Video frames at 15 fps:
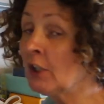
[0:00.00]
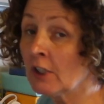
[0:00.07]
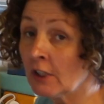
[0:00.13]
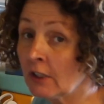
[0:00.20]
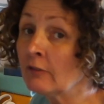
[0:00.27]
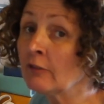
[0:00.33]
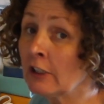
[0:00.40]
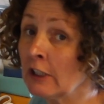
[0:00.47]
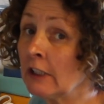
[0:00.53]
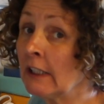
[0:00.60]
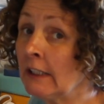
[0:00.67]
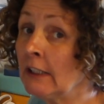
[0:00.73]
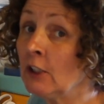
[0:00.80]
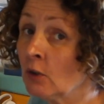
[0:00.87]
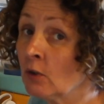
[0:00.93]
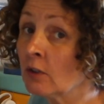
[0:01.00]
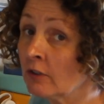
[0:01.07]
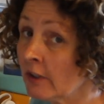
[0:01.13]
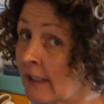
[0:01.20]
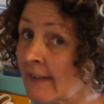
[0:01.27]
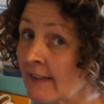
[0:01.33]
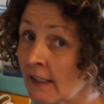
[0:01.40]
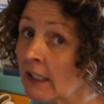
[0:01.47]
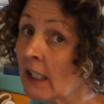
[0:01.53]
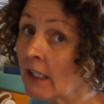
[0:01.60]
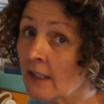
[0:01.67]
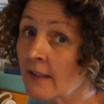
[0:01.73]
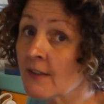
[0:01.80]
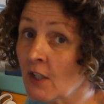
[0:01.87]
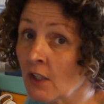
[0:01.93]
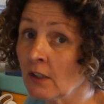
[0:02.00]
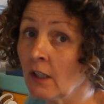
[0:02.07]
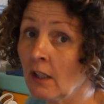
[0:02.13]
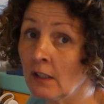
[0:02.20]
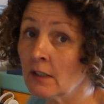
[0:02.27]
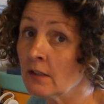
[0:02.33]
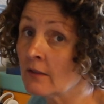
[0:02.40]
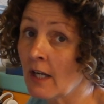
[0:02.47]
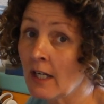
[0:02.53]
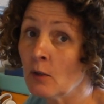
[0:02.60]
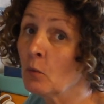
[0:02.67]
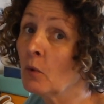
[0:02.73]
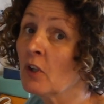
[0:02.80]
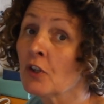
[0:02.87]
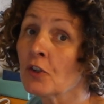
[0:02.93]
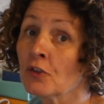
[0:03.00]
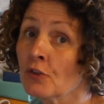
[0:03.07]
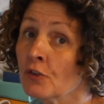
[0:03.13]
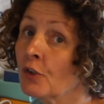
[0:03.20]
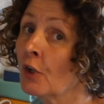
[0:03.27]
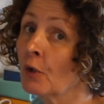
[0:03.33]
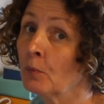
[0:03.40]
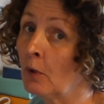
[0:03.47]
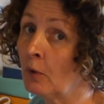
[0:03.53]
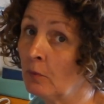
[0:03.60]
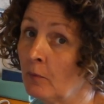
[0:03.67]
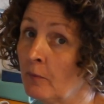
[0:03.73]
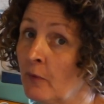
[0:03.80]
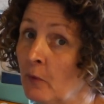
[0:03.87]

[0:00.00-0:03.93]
could easily get this done in a day with no problems